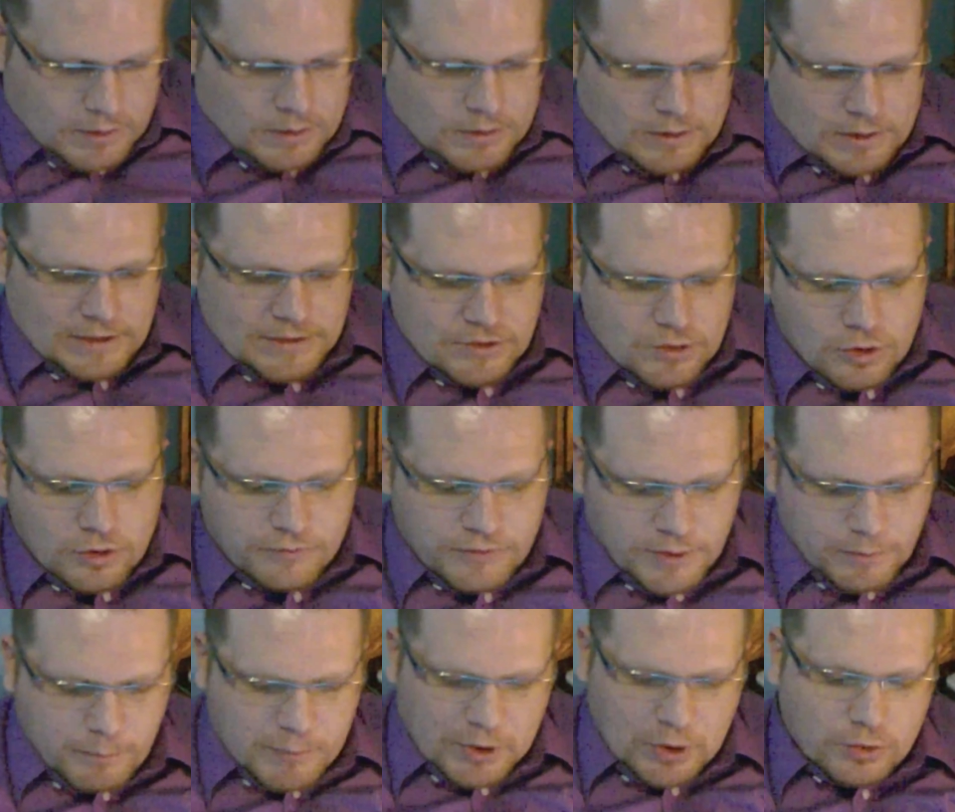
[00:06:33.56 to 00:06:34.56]
Let's go
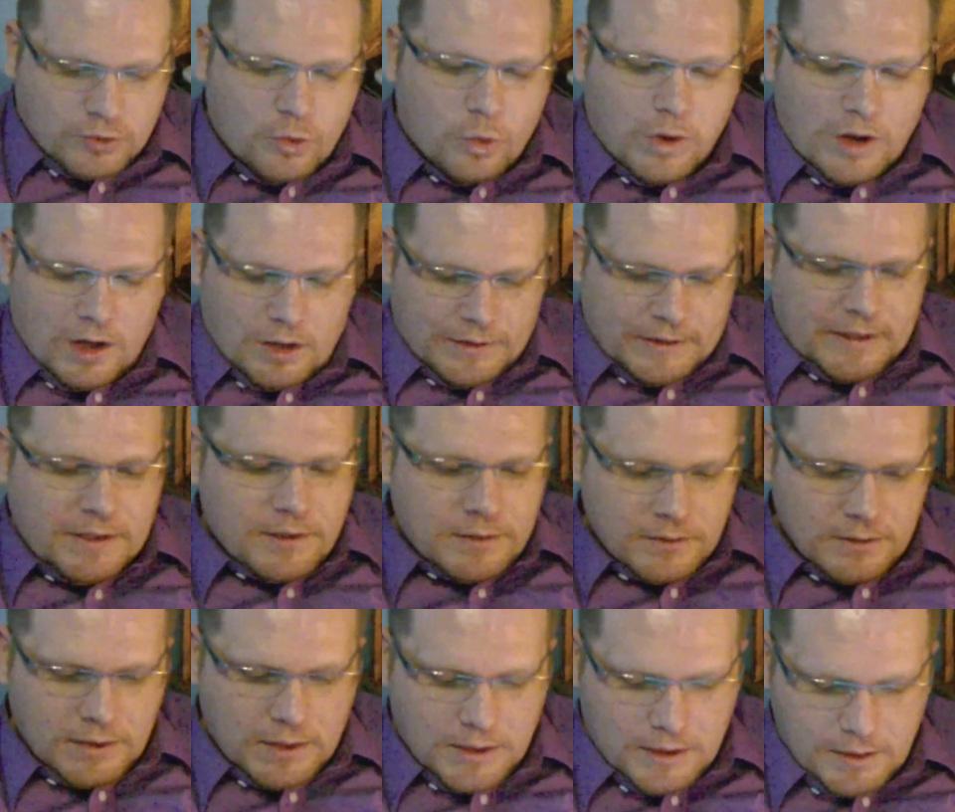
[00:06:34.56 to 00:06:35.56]
over build quality.
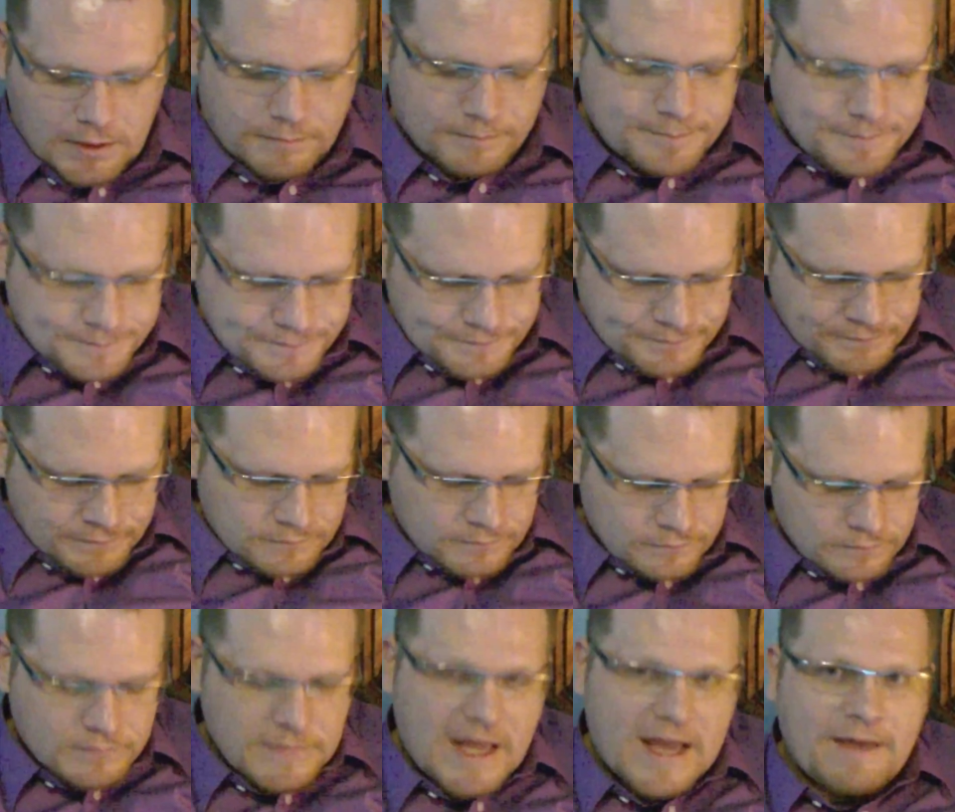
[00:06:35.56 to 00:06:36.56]

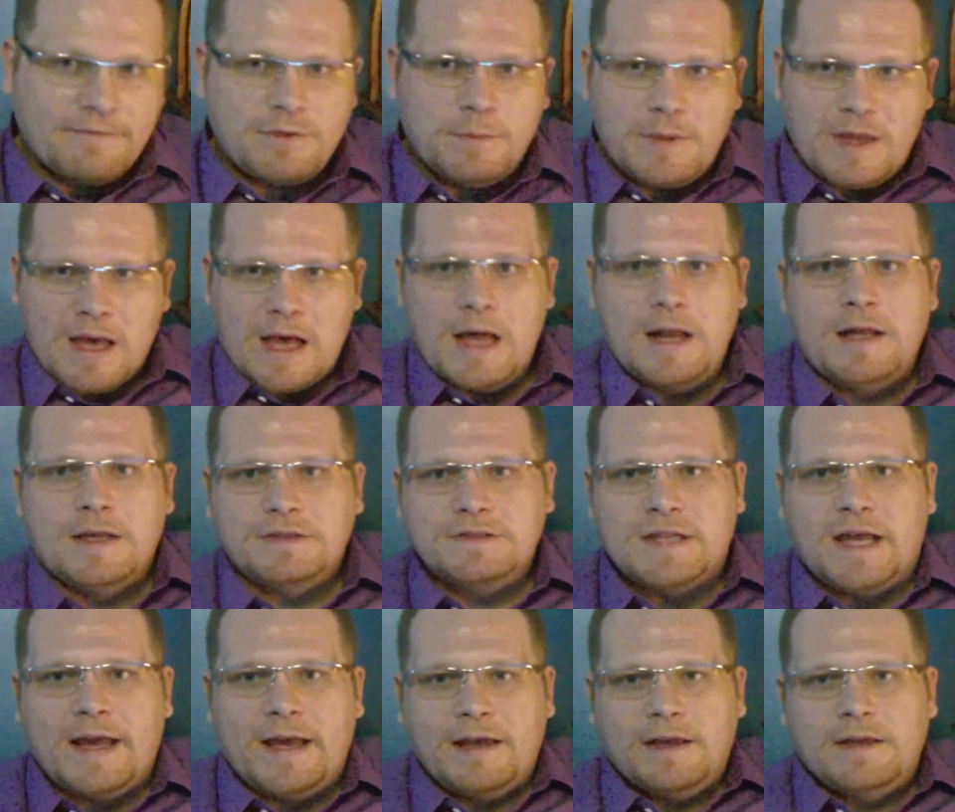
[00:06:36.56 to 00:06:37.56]
I have to be honest,
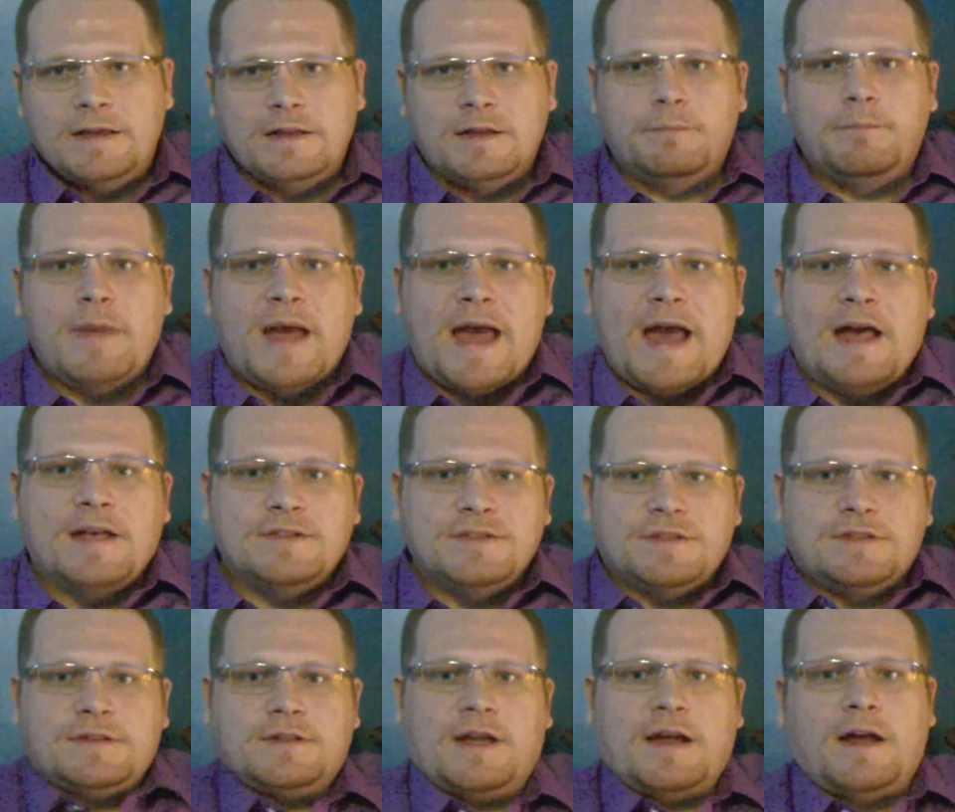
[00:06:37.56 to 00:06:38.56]
in the
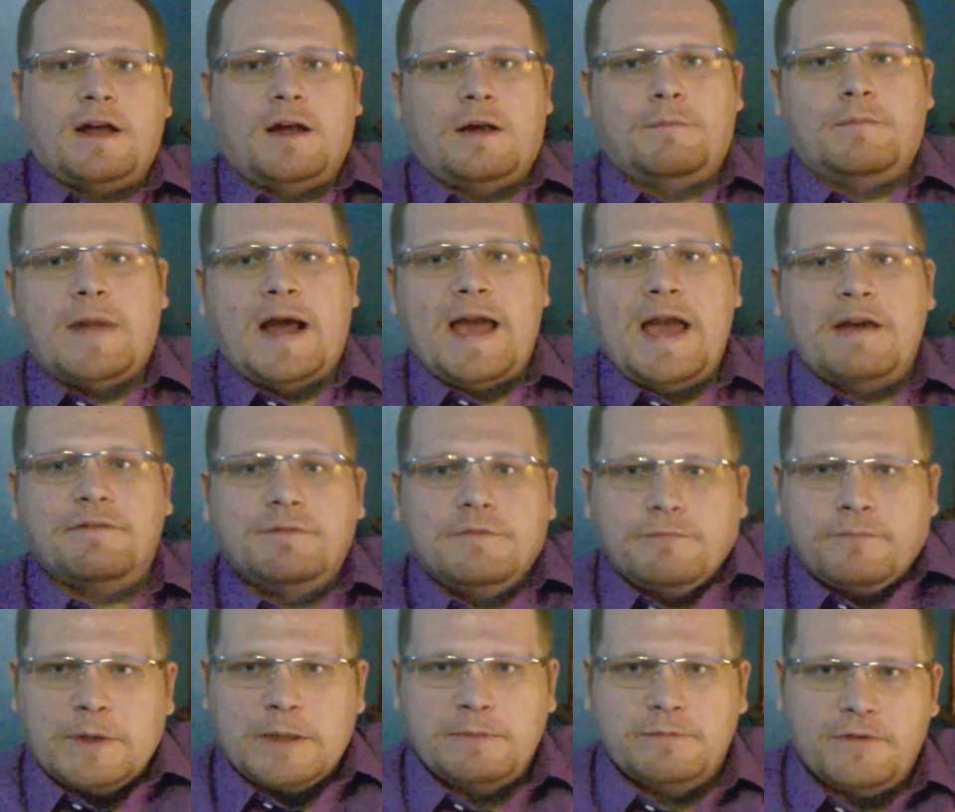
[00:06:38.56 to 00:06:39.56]
past, I haven't
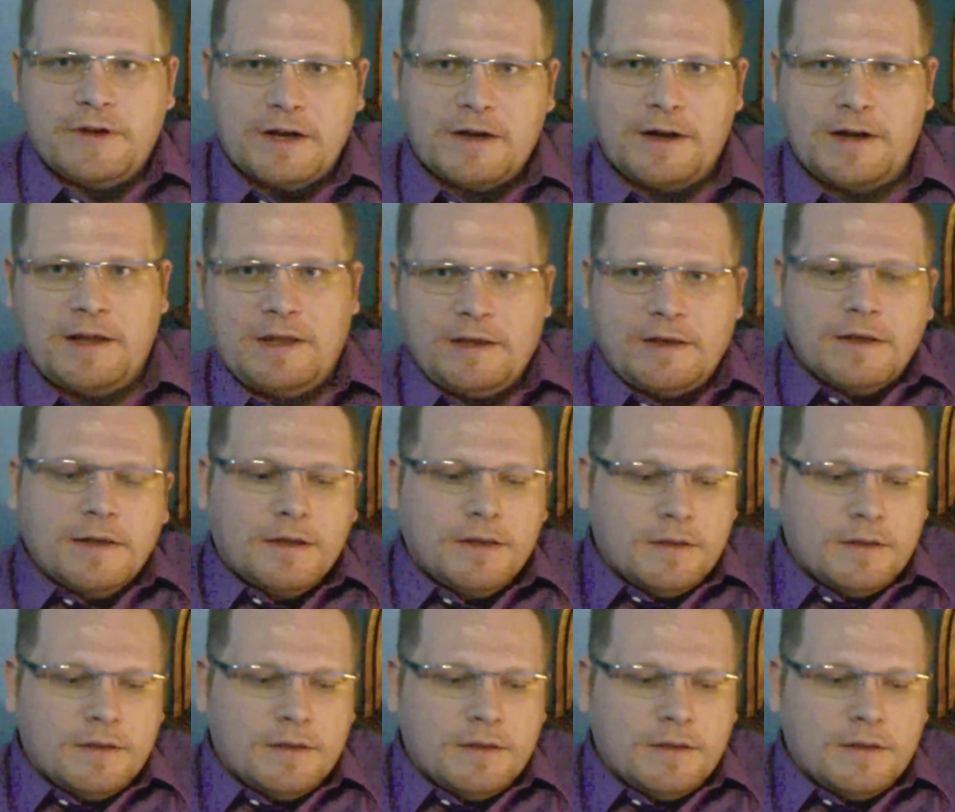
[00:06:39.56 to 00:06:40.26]
been very